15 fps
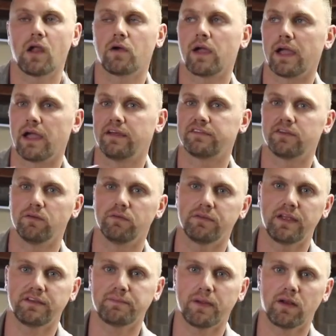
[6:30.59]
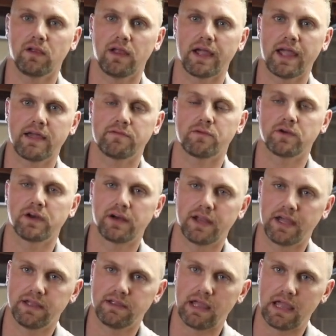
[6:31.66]
Okay guys, so that's about all I have for you
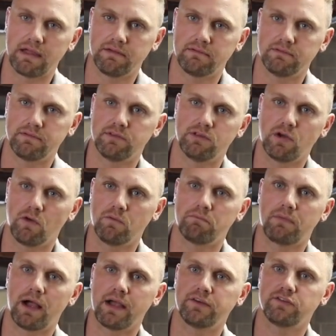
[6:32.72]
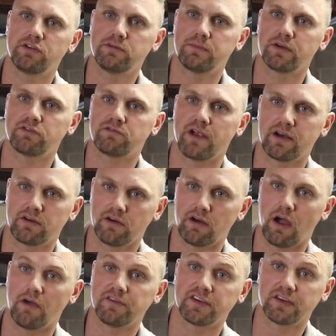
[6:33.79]
today. Don't buy too much
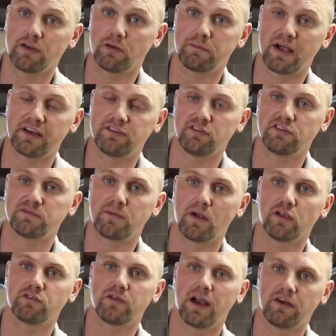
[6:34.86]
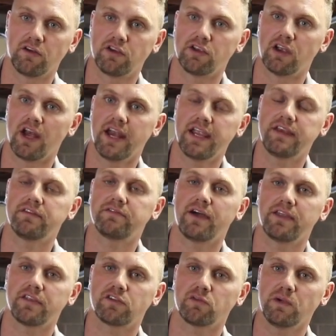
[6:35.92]
tractor. Obviously, don't buy too small a tractor. You need to
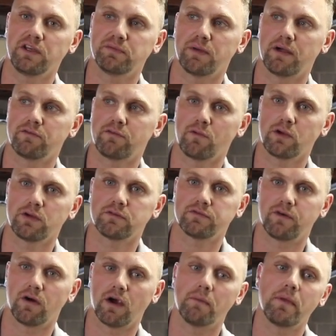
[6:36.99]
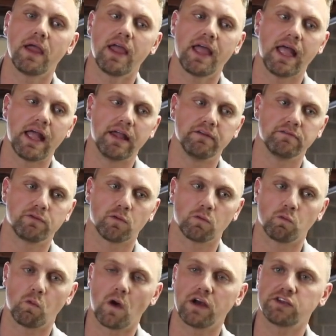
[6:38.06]
find the sweet spot for your farm and
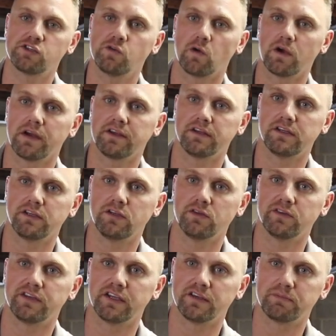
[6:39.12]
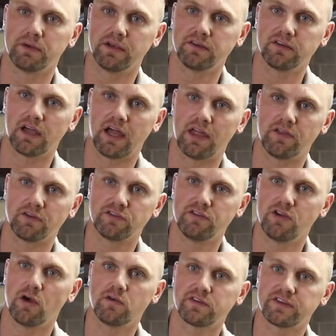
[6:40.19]
for what your intended use is. But there's
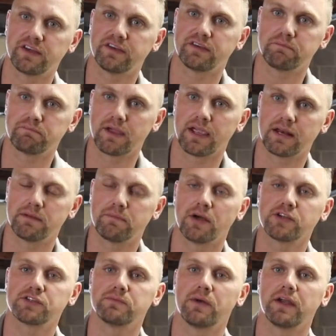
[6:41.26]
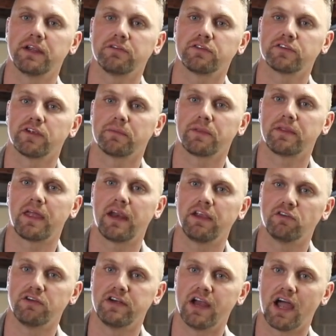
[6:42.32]
no sense in paying a bunch of money for something
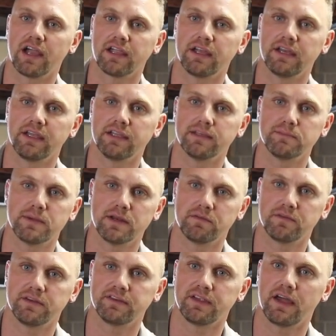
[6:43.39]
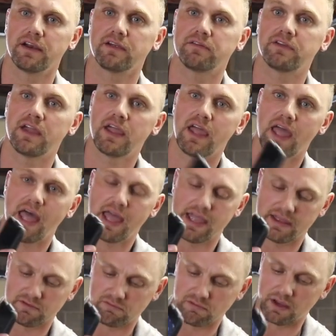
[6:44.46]
that you're not going to get the benefits out of.
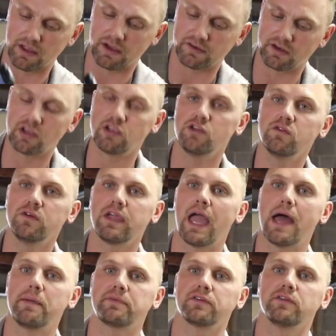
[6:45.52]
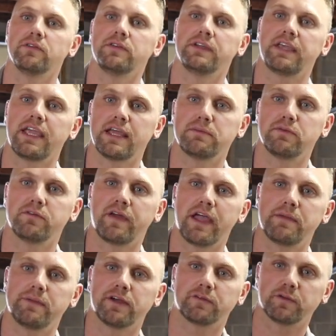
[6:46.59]
And realize that you absolutely can move
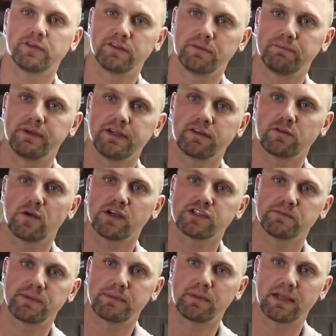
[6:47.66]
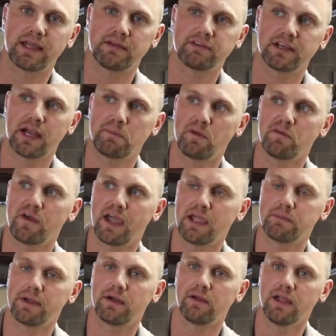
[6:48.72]
hay bales, which is the biggest question people have. Can I move a
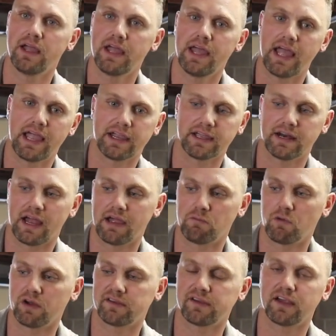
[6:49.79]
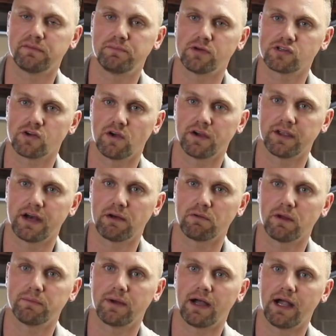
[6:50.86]
hay bale? And what size bush hog can I
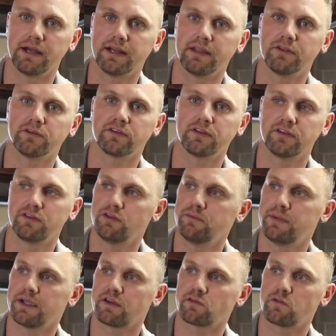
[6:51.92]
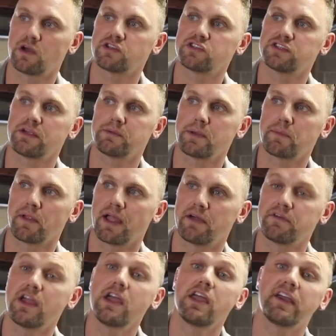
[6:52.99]
run behind it? Those are the two biggest questions that people
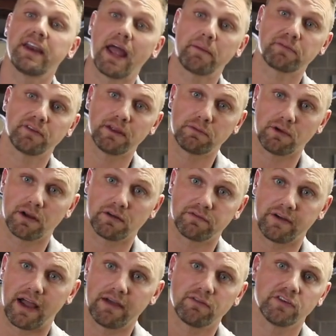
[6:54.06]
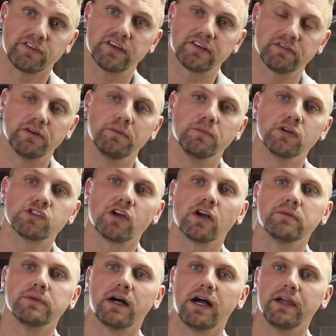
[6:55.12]
have. You can absolutely run a 5 or 6 foot bush
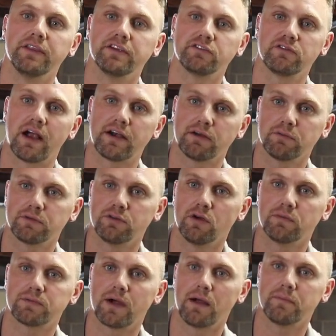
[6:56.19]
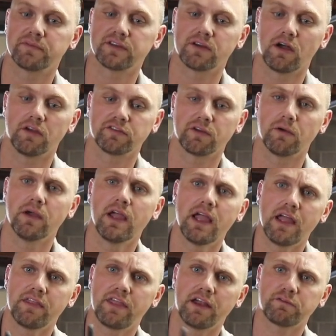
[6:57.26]
hog behind this tractor with no problems at all. So
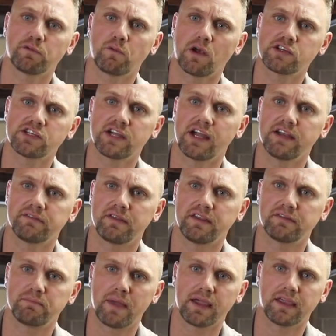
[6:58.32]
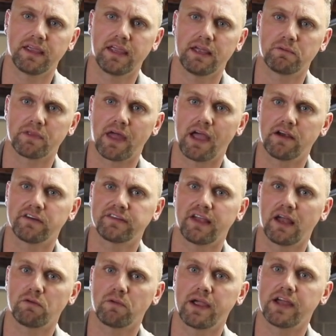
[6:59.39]
thanks for watching, guys. This is Mackay again with
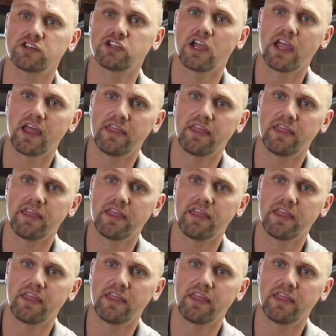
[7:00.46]
Ironside Ranch.